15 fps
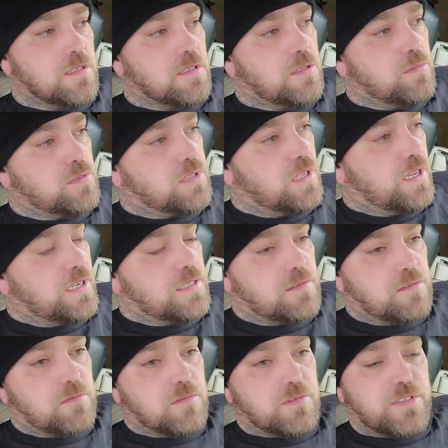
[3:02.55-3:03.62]
He was like,
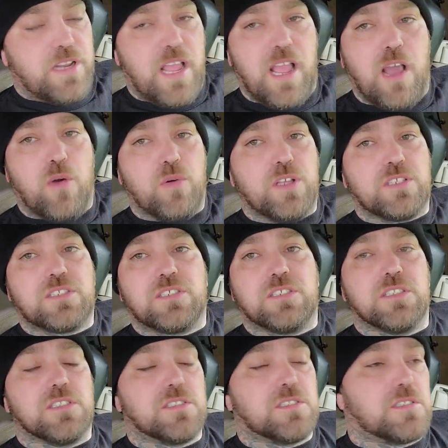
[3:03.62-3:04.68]
now it's
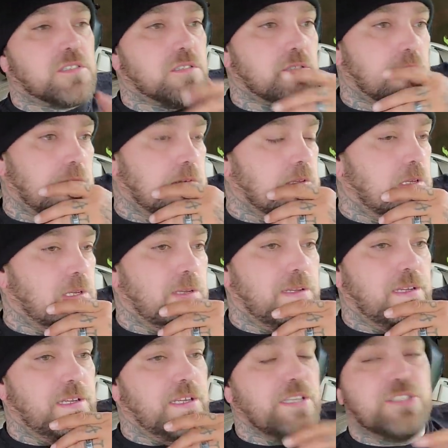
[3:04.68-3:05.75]
just,
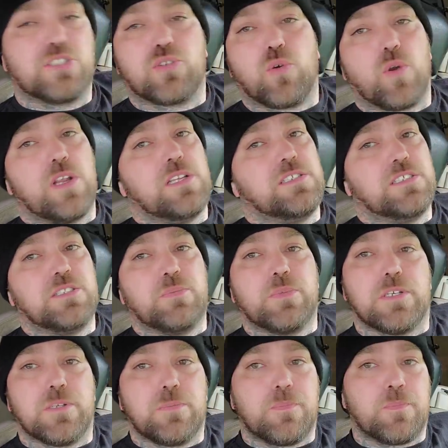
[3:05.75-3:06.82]
it's crazy,
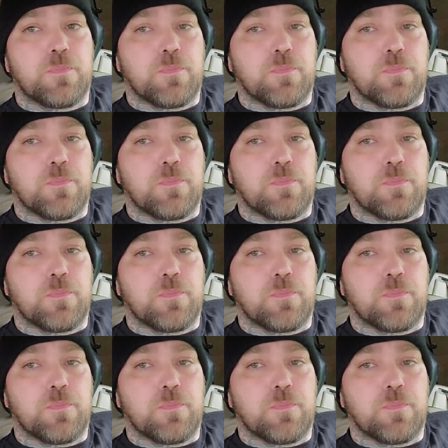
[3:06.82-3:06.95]
man.